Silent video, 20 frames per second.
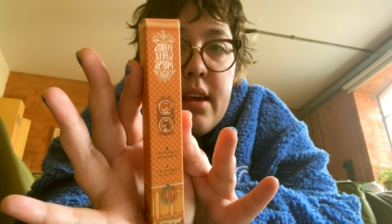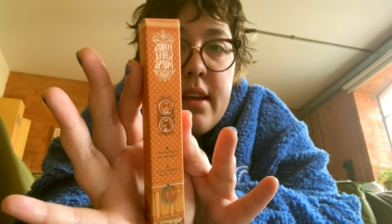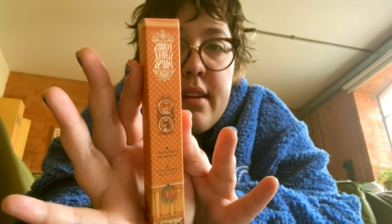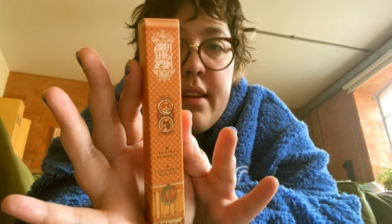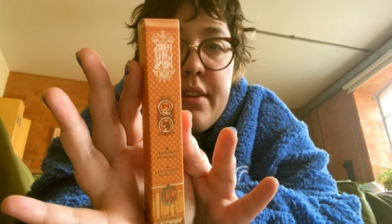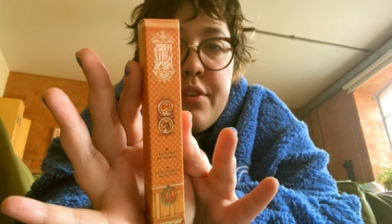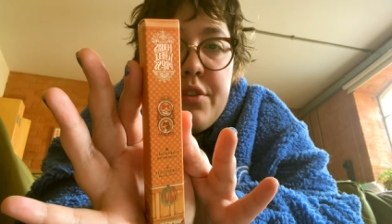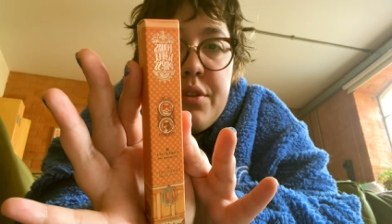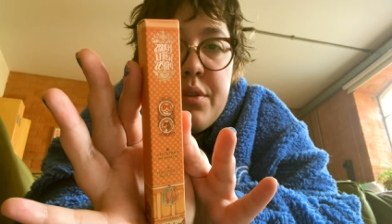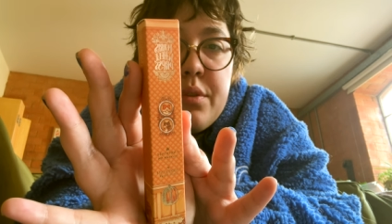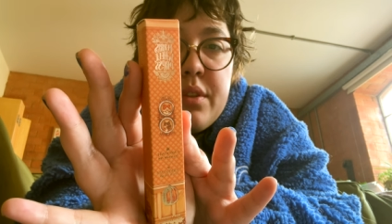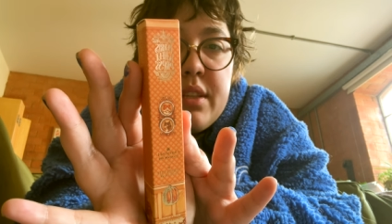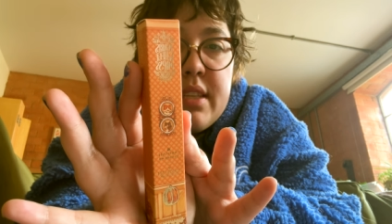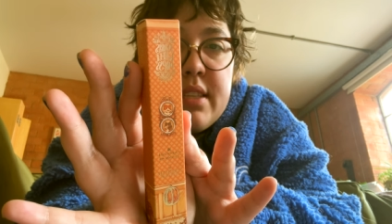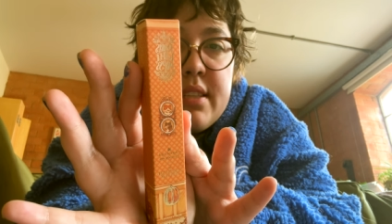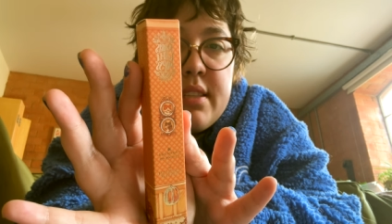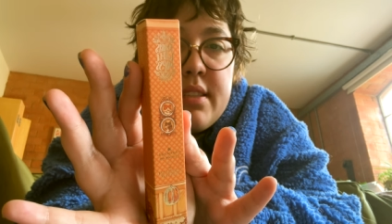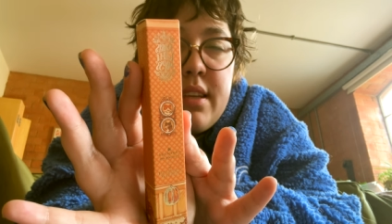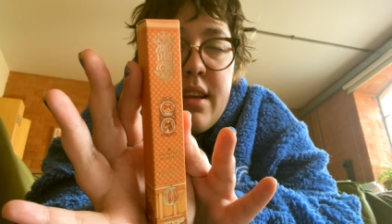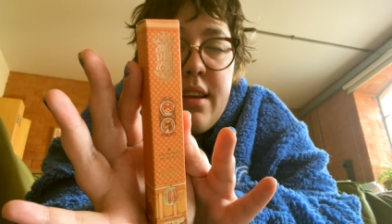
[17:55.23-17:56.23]
And they do
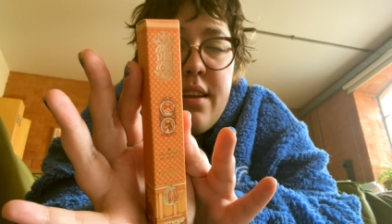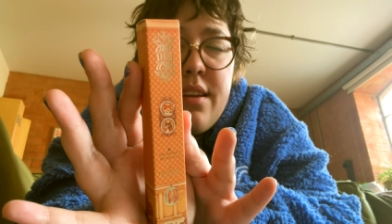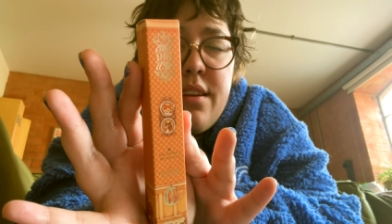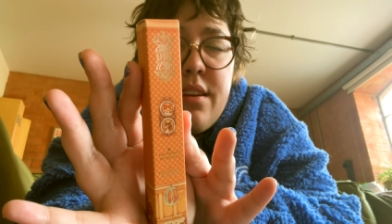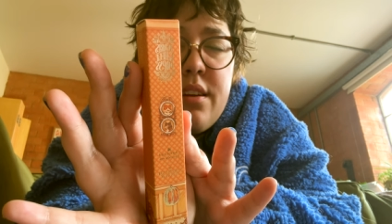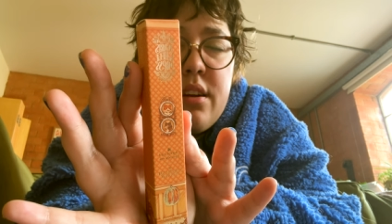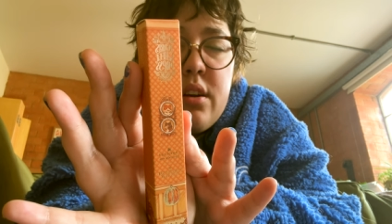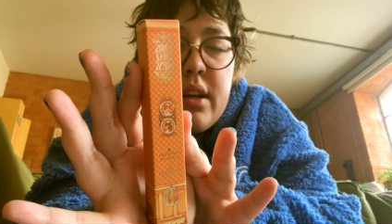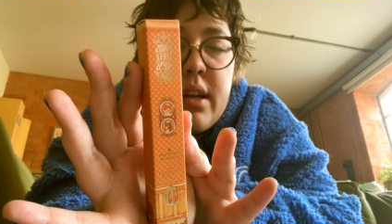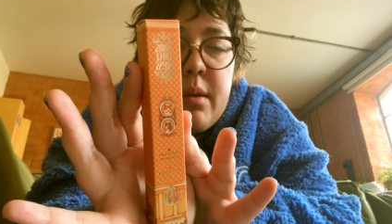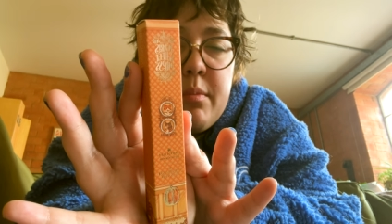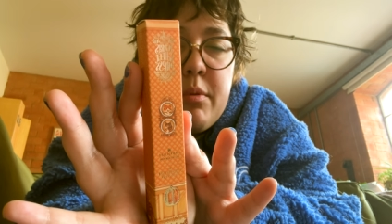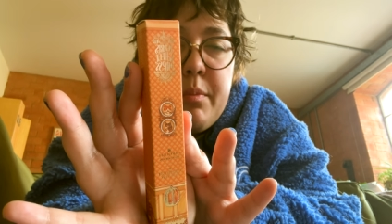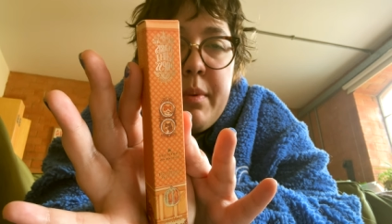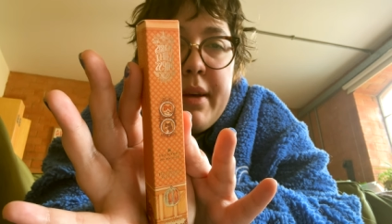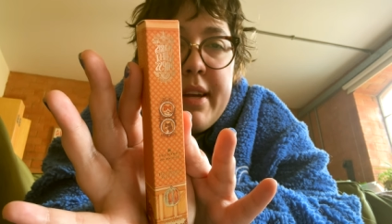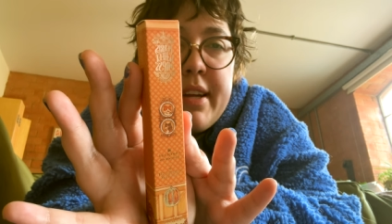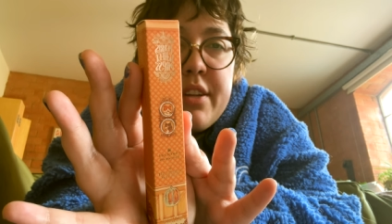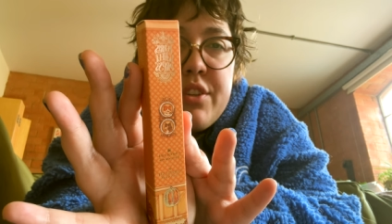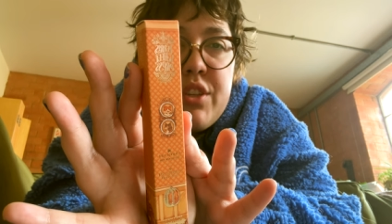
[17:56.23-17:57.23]
this incredible
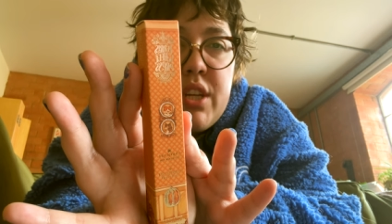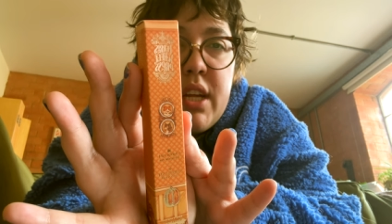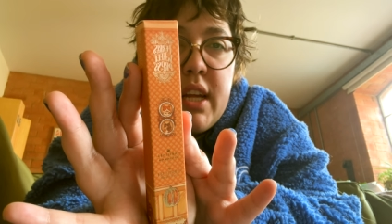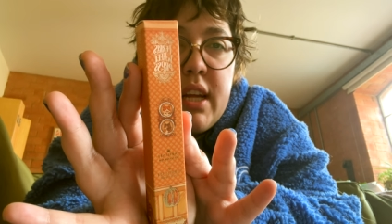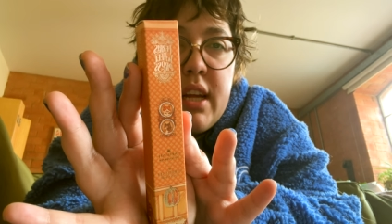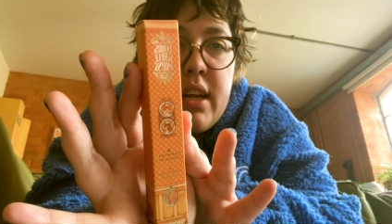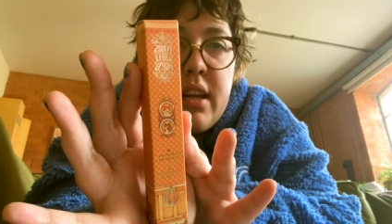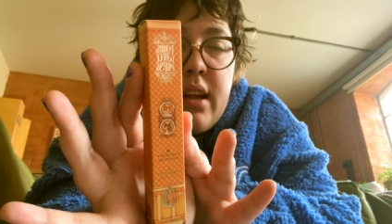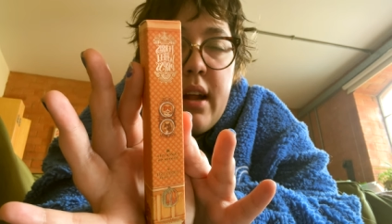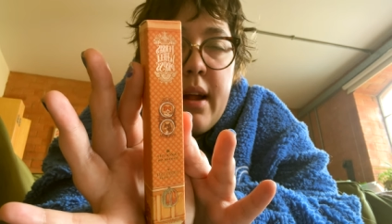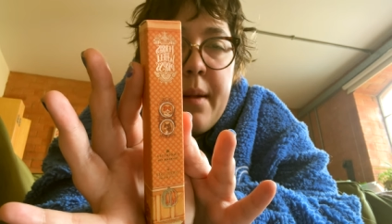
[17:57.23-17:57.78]
packaging.